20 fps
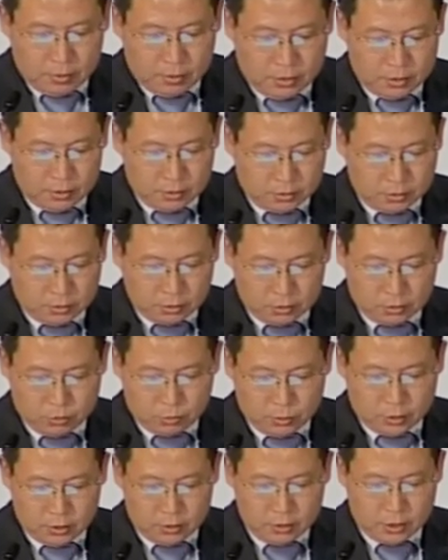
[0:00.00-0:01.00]
And also
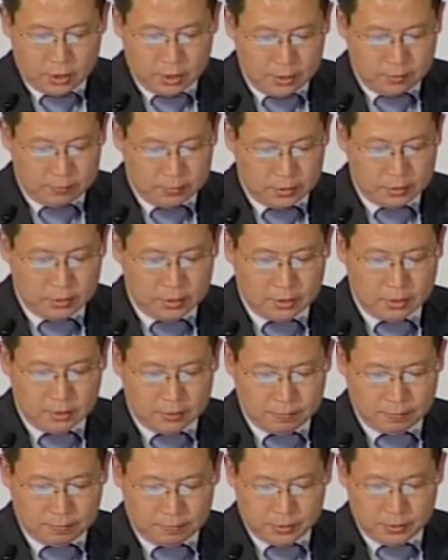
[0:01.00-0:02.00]
we have the
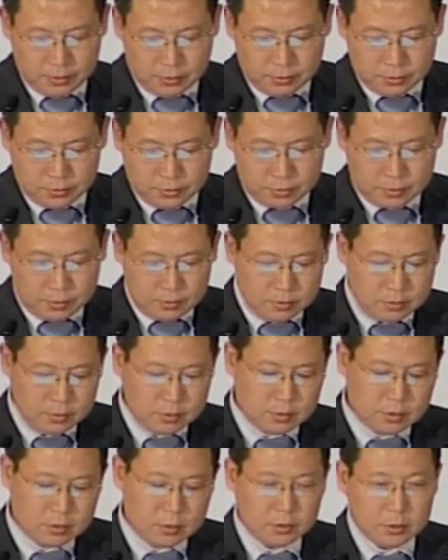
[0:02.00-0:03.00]
other fields
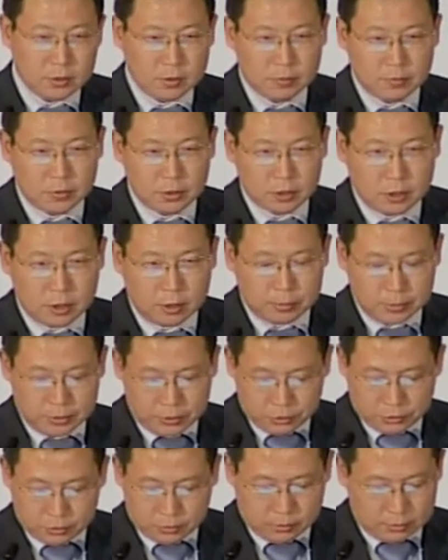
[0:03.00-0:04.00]
for the
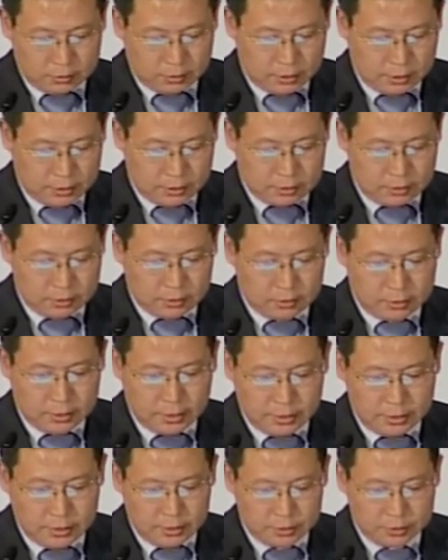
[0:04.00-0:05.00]
cooperation, like the
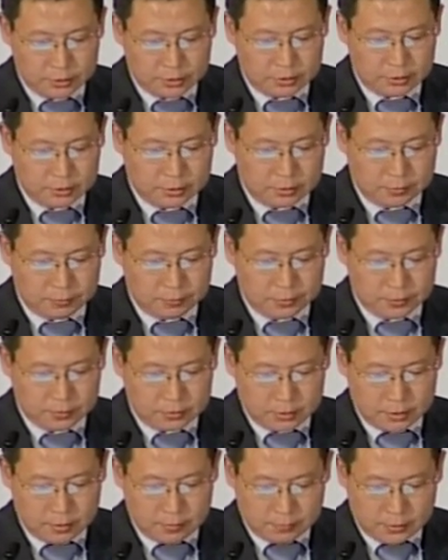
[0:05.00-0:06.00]
energy, the food
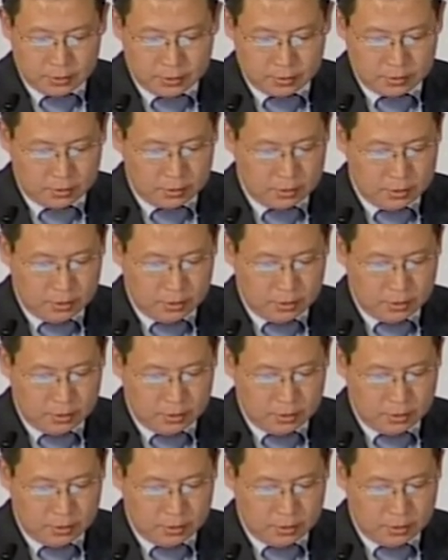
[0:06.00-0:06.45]
safety,